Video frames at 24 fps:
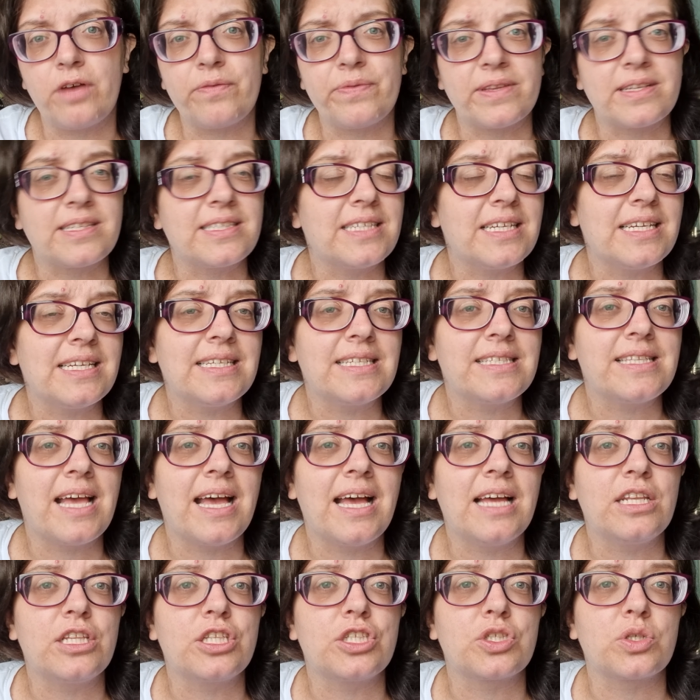of the
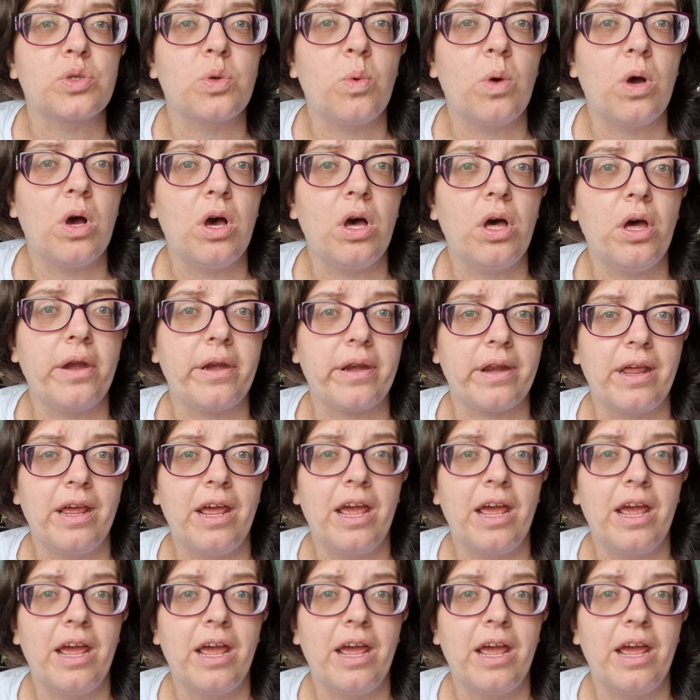Seaside Squad,